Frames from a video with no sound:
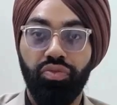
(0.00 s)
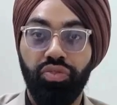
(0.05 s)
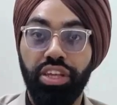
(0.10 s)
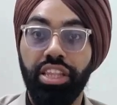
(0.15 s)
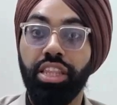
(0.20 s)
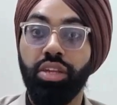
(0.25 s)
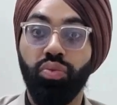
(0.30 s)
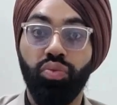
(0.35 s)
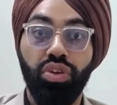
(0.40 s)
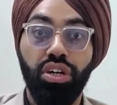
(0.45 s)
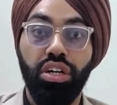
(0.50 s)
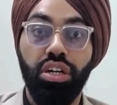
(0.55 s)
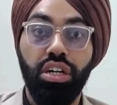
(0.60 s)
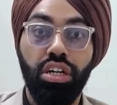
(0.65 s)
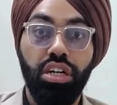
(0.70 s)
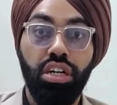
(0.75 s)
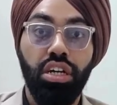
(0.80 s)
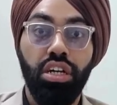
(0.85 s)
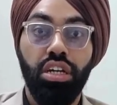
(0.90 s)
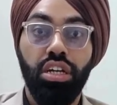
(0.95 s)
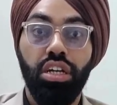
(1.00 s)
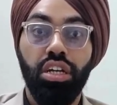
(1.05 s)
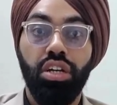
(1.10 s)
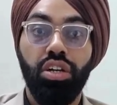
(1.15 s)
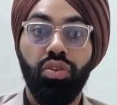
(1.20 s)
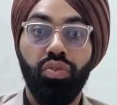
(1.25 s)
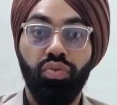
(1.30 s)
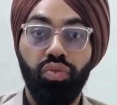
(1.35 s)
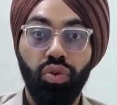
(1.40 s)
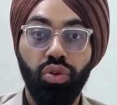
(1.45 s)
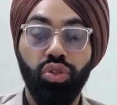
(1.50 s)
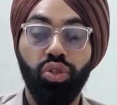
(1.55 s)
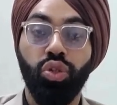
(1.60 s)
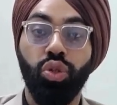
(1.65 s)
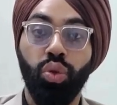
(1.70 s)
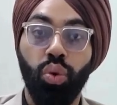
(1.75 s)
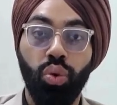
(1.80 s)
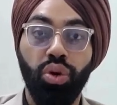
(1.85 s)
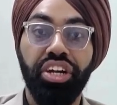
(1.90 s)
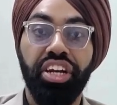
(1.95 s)
When the world was
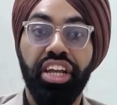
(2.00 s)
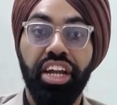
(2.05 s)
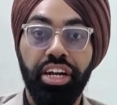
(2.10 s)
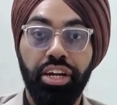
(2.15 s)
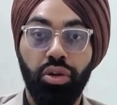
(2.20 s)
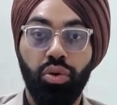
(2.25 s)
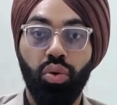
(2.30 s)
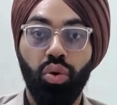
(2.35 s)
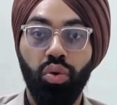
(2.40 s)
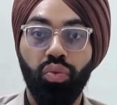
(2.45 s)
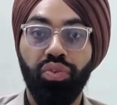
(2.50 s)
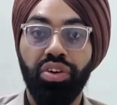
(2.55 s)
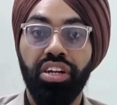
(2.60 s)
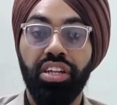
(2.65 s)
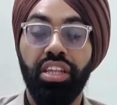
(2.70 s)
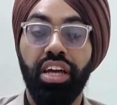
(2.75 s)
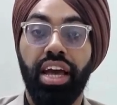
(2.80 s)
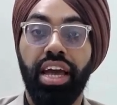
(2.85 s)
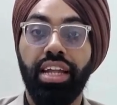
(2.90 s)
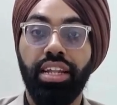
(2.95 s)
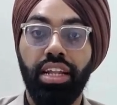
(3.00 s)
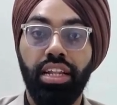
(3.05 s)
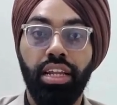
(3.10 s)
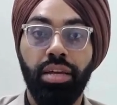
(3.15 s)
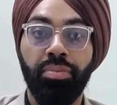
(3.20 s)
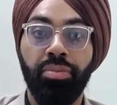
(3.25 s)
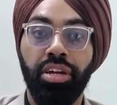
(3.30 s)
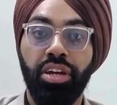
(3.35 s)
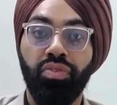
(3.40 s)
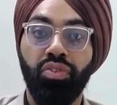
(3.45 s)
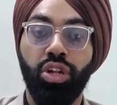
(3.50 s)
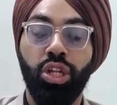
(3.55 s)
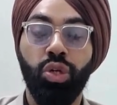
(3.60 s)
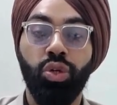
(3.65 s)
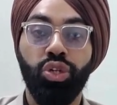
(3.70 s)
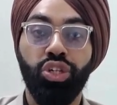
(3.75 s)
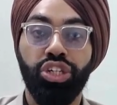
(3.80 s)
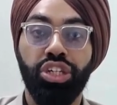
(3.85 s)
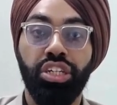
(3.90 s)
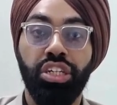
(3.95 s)
not yet over the LLM
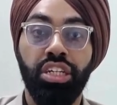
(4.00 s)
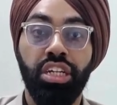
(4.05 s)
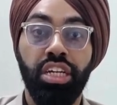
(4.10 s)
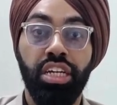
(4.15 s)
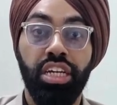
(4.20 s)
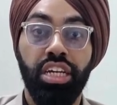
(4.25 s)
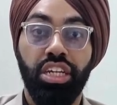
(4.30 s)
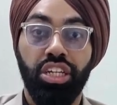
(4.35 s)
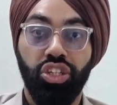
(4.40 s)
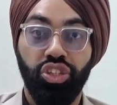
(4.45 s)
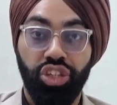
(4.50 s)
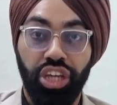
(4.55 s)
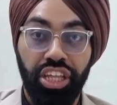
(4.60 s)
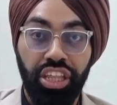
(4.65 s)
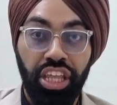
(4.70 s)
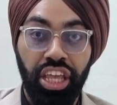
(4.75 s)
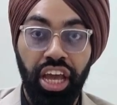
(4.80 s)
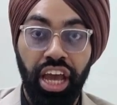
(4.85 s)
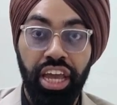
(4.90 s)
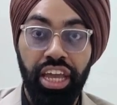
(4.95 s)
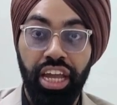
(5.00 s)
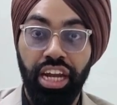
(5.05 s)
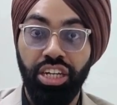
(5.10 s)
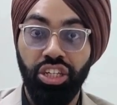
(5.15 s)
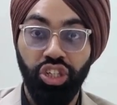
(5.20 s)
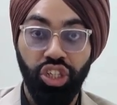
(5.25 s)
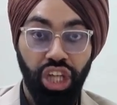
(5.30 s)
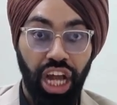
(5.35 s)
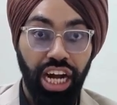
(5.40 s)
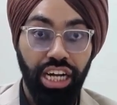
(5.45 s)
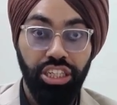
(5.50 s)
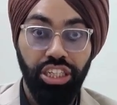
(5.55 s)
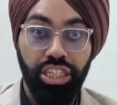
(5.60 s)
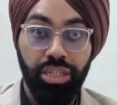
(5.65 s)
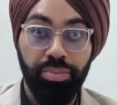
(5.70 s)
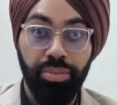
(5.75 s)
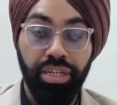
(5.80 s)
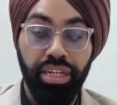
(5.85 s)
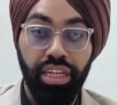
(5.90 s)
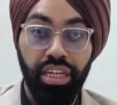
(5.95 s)
revolution, Gen AI and
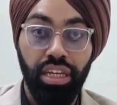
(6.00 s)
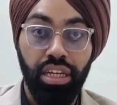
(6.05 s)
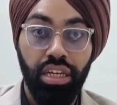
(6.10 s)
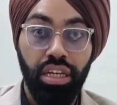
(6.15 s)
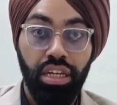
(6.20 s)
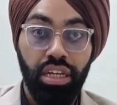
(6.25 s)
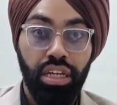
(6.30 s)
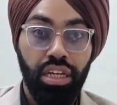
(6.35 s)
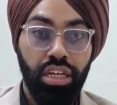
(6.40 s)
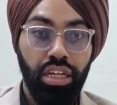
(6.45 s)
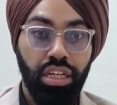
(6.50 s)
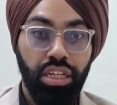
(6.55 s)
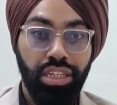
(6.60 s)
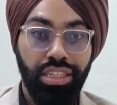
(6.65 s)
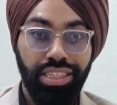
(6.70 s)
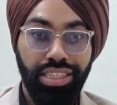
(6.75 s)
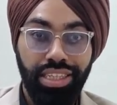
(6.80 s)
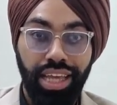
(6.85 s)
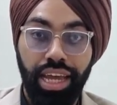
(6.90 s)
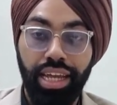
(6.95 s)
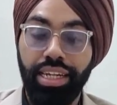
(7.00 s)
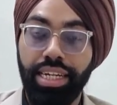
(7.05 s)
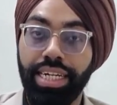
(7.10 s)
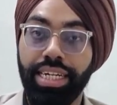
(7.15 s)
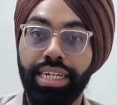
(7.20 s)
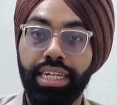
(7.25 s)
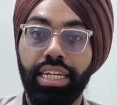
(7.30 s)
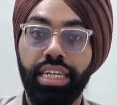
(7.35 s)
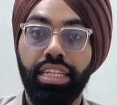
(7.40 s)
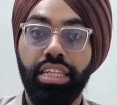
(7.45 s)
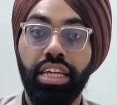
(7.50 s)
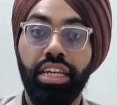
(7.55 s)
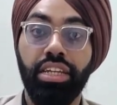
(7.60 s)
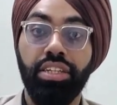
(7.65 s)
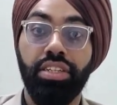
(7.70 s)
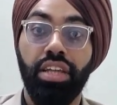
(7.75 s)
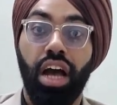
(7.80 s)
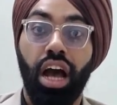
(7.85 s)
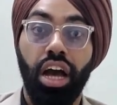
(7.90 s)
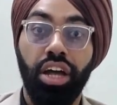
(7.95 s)
ChatGPT, silently there
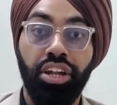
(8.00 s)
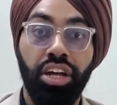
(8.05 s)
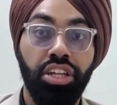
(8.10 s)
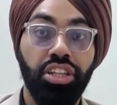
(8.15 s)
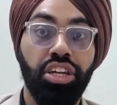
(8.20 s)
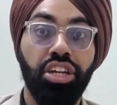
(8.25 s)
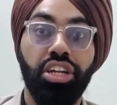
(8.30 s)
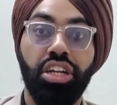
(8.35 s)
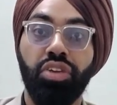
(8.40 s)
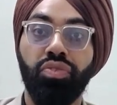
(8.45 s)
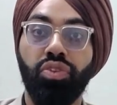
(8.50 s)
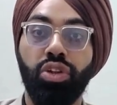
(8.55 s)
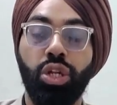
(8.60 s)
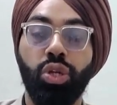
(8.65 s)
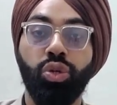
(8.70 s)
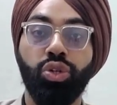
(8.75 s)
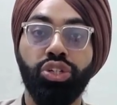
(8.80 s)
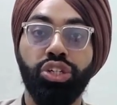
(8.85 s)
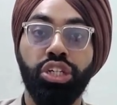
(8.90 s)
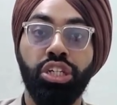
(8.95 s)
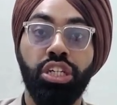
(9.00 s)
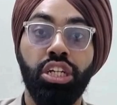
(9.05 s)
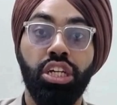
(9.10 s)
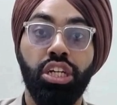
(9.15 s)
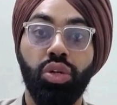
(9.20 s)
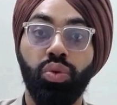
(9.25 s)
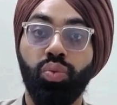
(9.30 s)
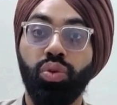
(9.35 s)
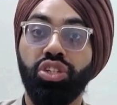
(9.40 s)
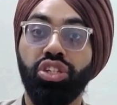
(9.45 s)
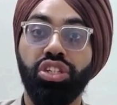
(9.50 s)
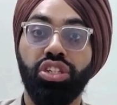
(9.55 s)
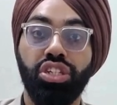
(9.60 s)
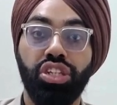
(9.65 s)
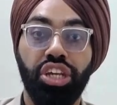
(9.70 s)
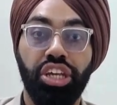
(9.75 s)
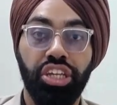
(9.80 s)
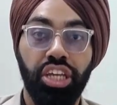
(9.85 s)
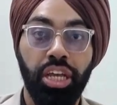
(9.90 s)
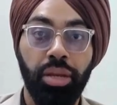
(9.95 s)
is another revolution which is
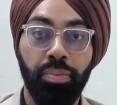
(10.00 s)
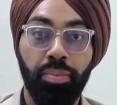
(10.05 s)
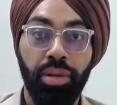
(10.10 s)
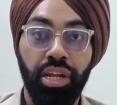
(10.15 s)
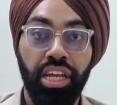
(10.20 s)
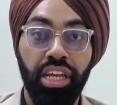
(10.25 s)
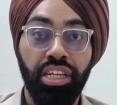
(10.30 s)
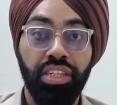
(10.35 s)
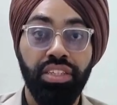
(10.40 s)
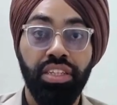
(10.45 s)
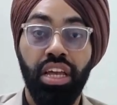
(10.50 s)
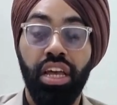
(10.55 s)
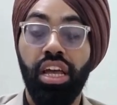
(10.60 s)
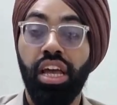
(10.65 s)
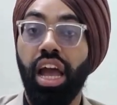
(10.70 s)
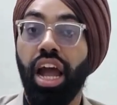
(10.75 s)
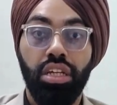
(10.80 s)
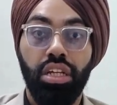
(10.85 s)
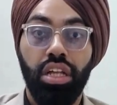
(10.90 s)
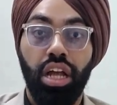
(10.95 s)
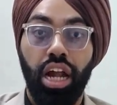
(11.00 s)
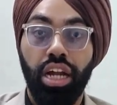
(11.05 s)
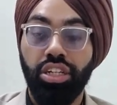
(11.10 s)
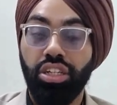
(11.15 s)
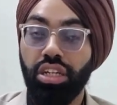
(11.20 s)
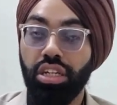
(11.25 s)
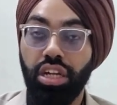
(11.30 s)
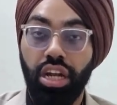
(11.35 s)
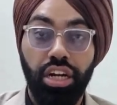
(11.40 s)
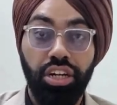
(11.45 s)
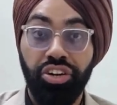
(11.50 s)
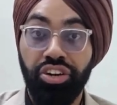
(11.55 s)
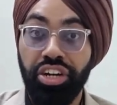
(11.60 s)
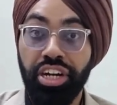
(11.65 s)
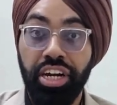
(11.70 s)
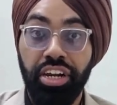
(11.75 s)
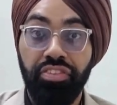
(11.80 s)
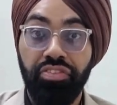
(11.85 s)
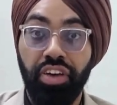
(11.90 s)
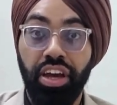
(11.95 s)
taking place and
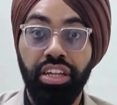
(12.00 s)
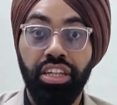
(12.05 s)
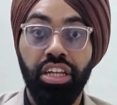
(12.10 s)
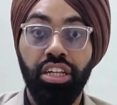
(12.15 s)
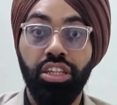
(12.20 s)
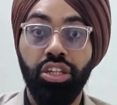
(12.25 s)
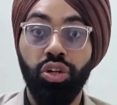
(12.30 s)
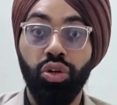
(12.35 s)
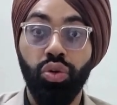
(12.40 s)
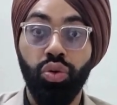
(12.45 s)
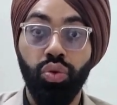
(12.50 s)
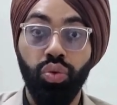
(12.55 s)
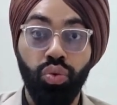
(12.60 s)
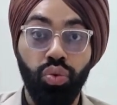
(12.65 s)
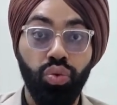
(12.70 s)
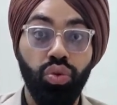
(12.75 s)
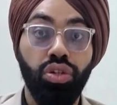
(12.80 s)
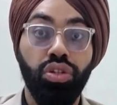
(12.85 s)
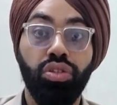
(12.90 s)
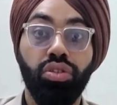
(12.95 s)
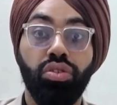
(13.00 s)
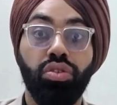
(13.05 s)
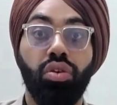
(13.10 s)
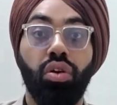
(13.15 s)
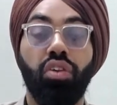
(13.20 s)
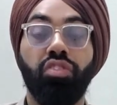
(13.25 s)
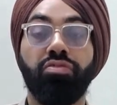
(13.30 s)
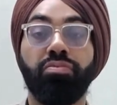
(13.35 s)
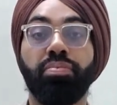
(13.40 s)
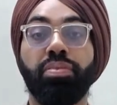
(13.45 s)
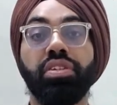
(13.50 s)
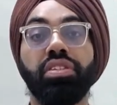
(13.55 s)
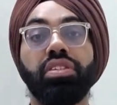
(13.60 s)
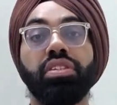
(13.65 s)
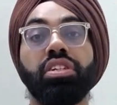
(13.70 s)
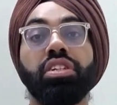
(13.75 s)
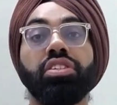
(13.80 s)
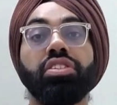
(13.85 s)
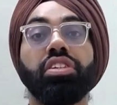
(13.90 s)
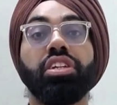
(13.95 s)
redefining the rules of
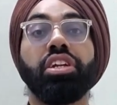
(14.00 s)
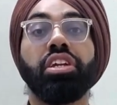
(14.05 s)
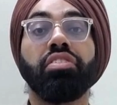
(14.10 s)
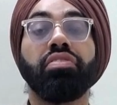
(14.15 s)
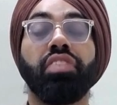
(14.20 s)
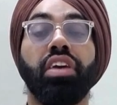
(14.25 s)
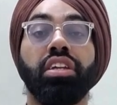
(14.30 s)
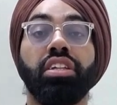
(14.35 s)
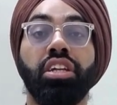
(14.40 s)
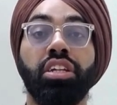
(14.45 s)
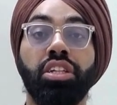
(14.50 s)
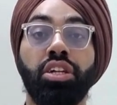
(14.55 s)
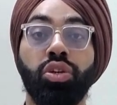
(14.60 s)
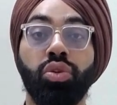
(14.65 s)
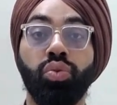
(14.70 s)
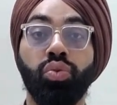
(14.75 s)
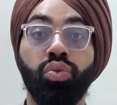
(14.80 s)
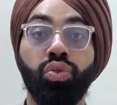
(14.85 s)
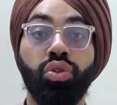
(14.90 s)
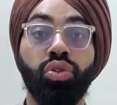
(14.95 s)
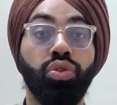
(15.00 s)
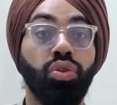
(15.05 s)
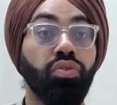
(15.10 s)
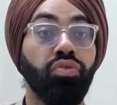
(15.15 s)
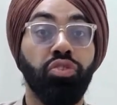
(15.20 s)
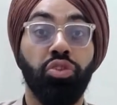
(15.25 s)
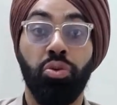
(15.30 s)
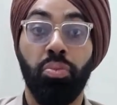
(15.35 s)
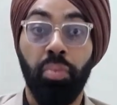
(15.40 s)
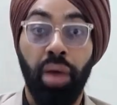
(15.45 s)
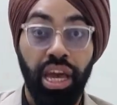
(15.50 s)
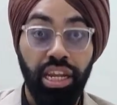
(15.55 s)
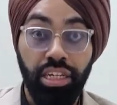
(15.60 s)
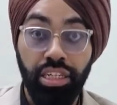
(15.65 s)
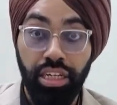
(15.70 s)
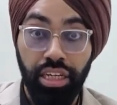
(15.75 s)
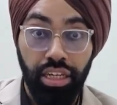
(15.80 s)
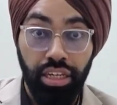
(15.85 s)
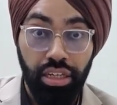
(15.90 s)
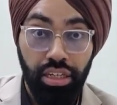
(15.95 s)
business, redefining the rules of
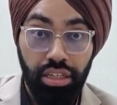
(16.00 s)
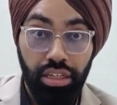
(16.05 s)
humanity.